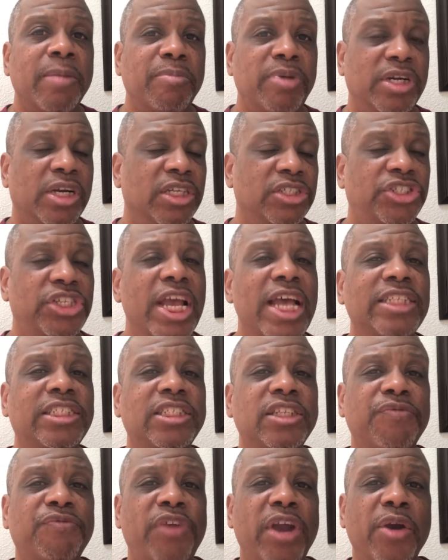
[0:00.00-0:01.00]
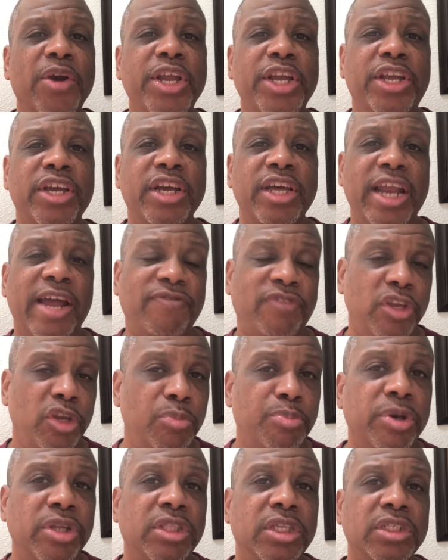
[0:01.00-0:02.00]
Because chances are very good after
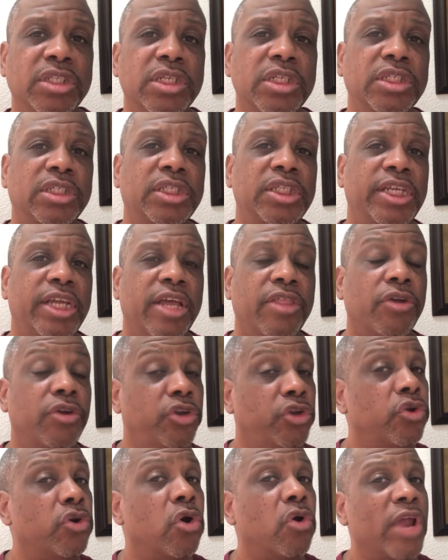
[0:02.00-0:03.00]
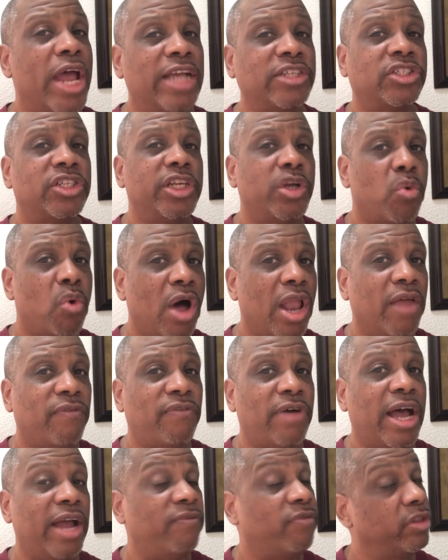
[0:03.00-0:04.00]
you put this list together, you don't actually
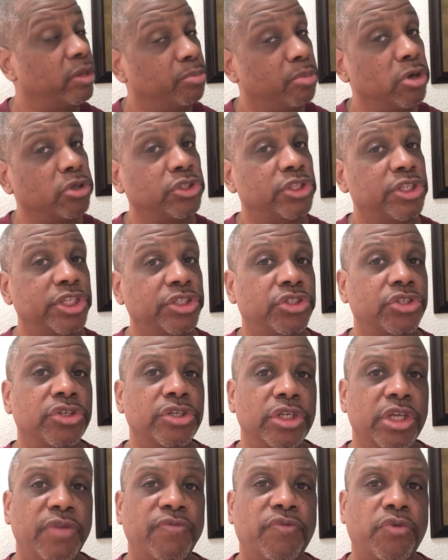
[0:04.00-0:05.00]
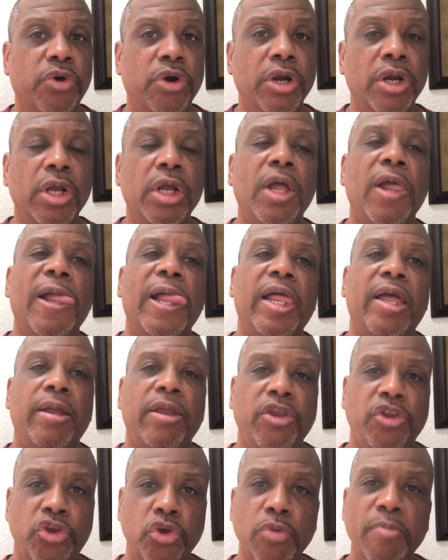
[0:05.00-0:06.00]
qualify for the person that you're looking for.
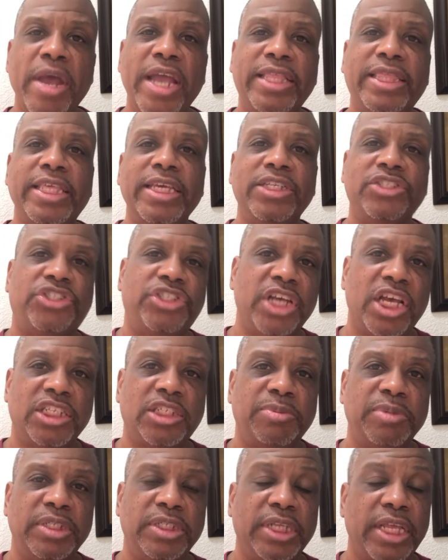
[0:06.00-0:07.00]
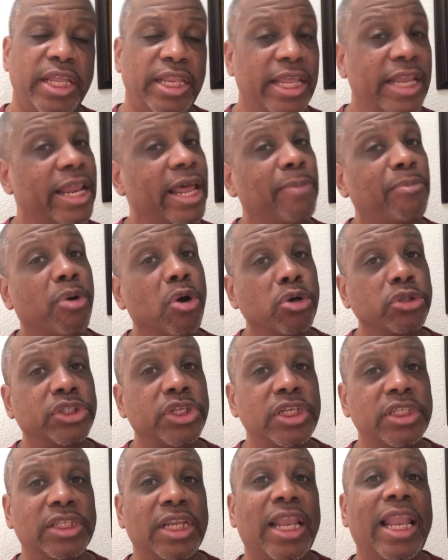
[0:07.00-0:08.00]
You make the adjustments, and then that
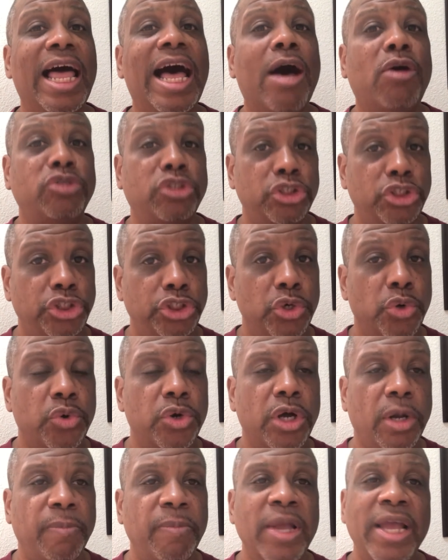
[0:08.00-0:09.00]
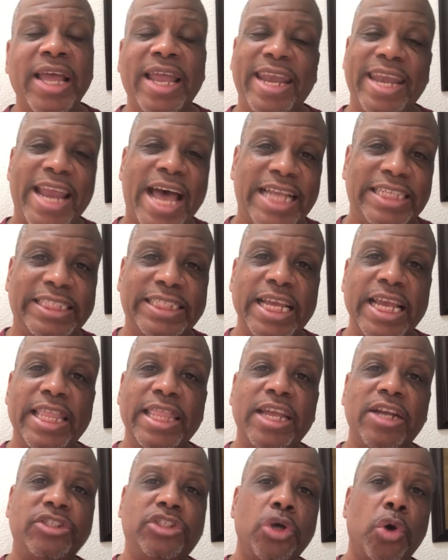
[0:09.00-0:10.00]
person is allowed to show up. Not
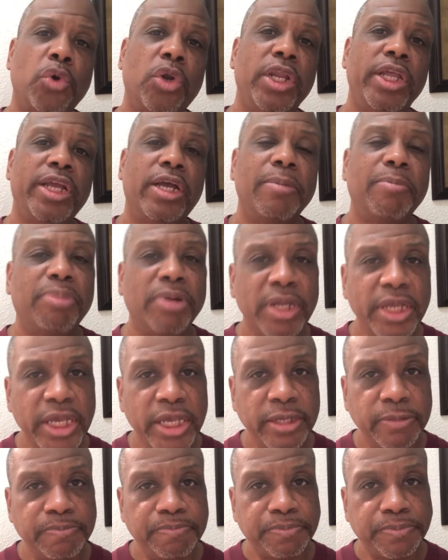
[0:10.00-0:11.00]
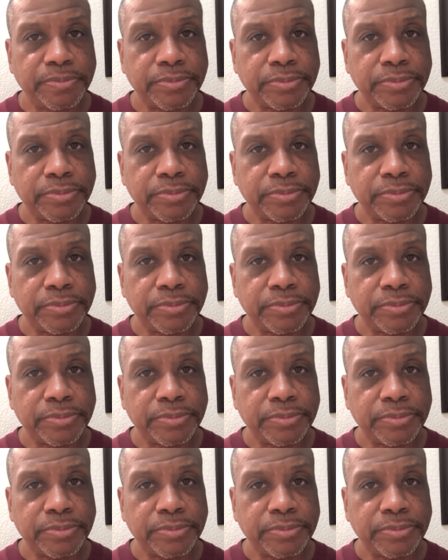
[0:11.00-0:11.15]
saying they're totally complete,